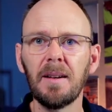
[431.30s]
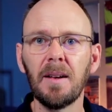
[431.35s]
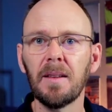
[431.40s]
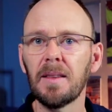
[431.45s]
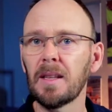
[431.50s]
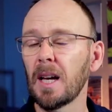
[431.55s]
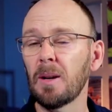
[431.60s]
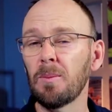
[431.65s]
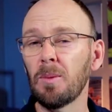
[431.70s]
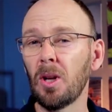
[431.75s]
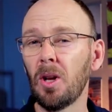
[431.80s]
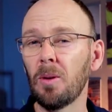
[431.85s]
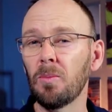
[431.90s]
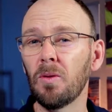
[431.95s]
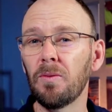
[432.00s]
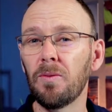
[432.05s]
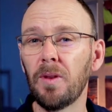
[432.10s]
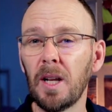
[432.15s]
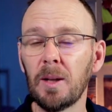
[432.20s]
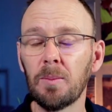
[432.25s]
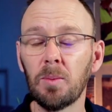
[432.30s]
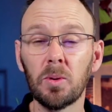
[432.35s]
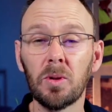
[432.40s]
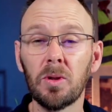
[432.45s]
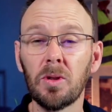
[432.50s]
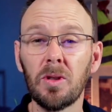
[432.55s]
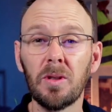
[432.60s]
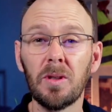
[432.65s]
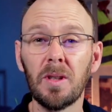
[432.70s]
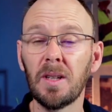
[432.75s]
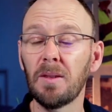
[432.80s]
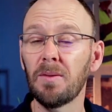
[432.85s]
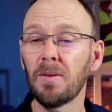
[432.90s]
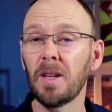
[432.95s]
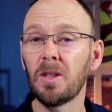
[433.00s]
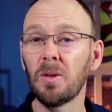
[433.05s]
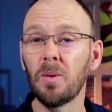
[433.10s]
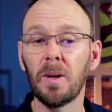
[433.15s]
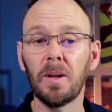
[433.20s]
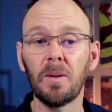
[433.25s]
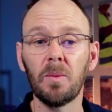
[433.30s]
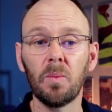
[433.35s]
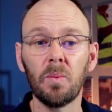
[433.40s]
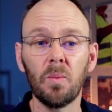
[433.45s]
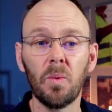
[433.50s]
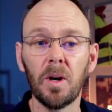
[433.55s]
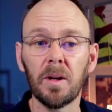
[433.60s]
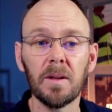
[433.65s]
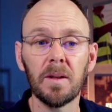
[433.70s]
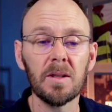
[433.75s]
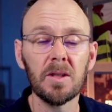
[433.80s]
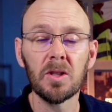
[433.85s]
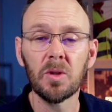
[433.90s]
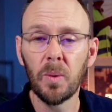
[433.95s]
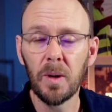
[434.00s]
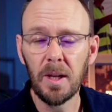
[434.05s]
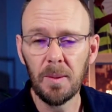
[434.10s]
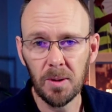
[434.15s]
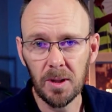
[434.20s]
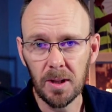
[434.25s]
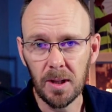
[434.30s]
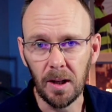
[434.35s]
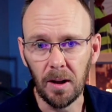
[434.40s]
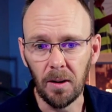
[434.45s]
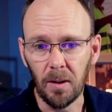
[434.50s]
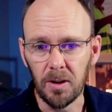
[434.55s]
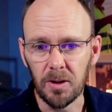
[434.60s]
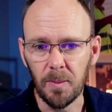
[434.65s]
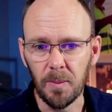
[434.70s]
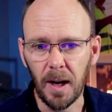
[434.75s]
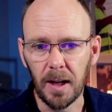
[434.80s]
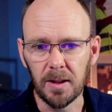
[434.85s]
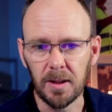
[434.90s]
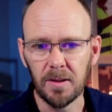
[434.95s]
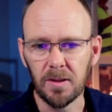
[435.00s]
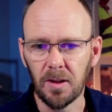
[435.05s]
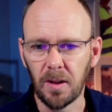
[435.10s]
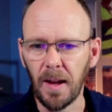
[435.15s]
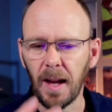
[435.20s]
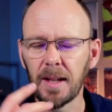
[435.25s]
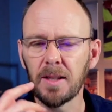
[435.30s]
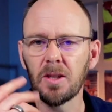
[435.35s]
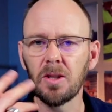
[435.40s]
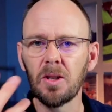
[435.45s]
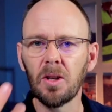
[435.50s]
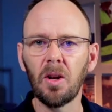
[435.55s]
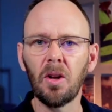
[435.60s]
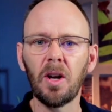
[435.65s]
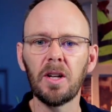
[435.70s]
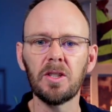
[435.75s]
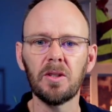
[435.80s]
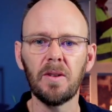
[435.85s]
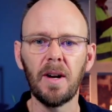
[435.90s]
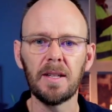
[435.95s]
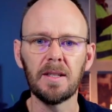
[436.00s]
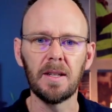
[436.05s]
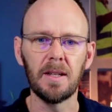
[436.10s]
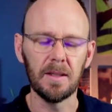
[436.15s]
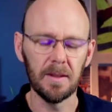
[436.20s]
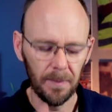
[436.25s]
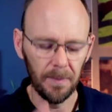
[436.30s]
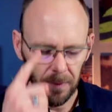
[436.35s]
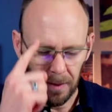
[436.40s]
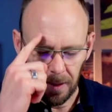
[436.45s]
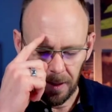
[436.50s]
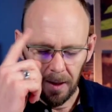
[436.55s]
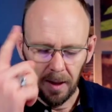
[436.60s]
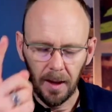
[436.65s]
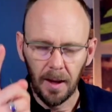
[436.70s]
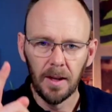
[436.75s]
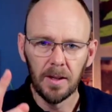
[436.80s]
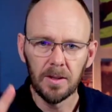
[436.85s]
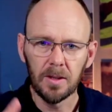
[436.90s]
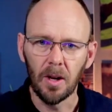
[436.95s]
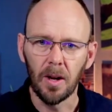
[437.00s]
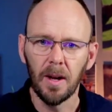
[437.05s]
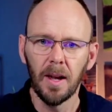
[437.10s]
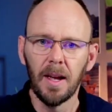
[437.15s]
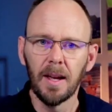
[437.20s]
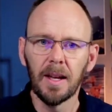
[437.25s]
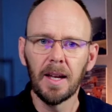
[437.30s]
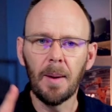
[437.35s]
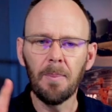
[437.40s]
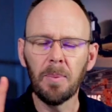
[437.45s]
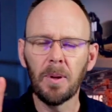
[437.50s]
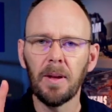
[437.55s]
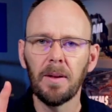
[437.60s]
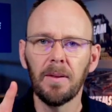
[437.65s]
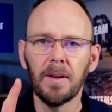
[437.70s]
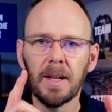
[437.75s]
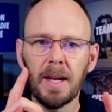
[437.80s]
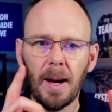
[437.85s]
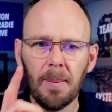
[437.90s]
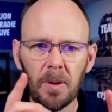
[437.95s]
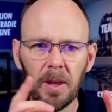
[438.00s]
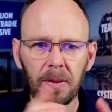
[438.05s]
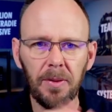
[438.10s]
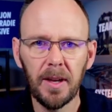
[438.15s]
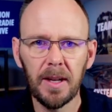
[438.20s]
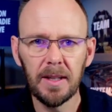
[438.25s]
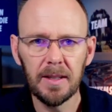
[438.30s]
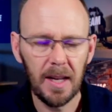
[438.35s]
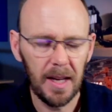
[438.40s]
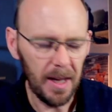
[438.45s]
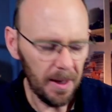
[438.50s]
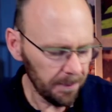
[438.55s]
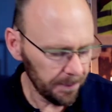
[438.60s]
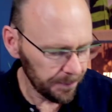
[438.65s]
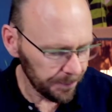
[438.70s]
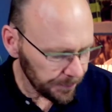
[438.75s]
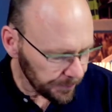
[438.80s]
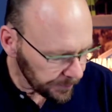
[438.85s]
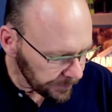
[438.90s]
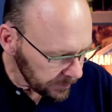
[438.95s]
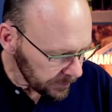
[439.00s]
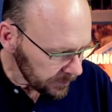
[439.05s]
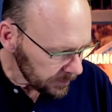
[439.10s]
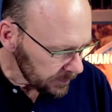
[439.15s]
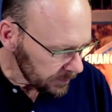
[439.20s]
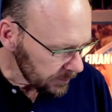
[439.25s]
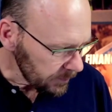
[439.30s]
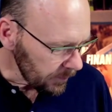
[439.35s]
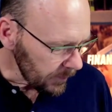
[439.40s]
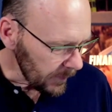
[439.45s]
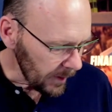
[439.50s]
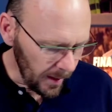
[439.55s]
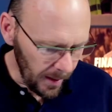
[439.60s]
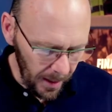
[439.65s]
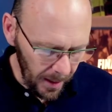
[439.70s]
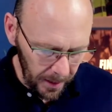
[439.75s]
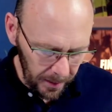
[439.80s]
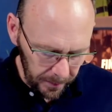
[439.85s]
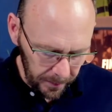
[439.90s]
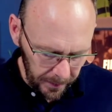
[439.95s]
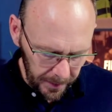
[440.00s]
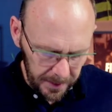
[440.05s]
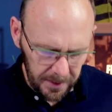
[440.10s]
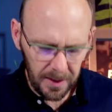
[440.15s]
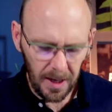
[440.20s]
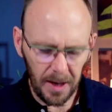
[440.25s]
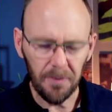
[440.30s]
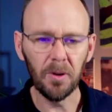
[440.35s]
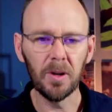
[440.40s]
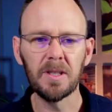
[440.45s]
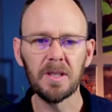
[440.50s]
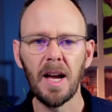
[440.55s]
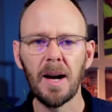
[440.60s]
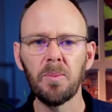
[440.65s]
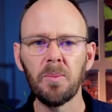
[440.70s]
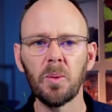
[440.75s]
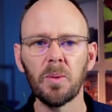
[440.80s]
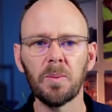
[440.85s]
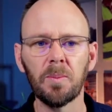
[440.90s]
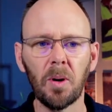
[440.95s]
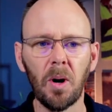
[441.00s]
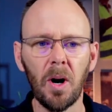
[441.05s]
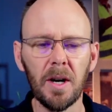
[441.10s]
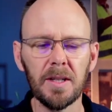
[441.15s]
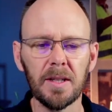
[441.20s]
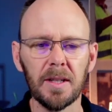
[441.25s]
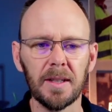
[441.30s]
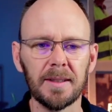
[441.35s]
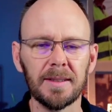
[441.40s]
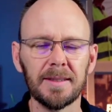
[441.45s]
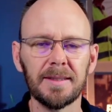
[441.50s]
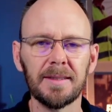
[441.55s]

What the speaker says: they're going to be a lot more valuable to you than if they're doing work that's 20% gross margin. So that's utilise your assets. So couple of things here. Let's say, for example, with pricing.